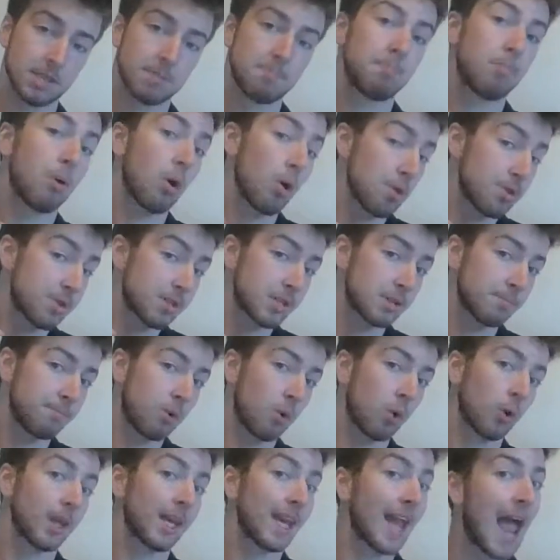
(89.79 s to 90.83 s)
both
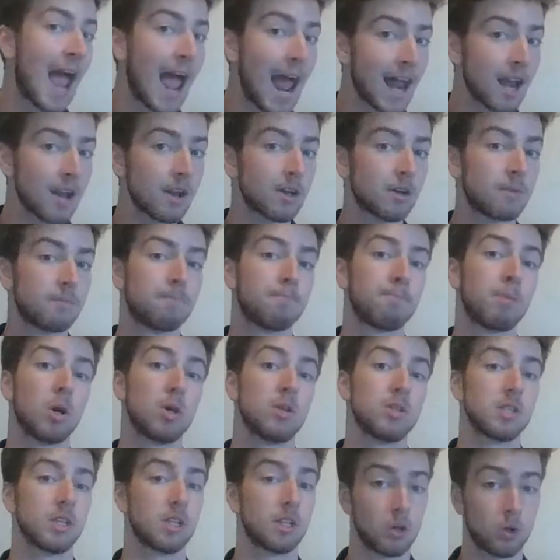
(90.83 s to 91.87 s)
supporting and
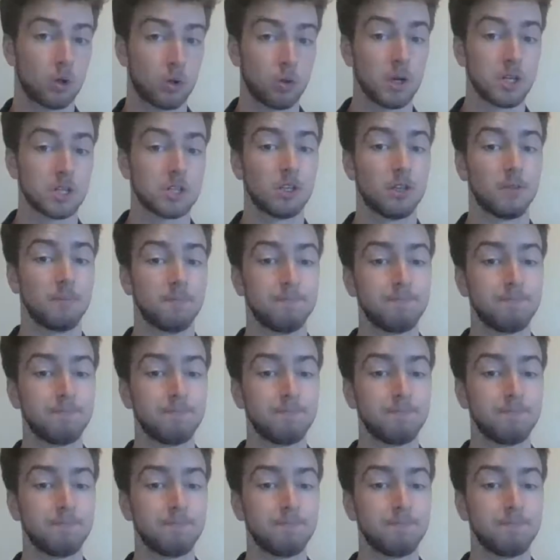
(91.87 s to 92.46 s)
opposing the question.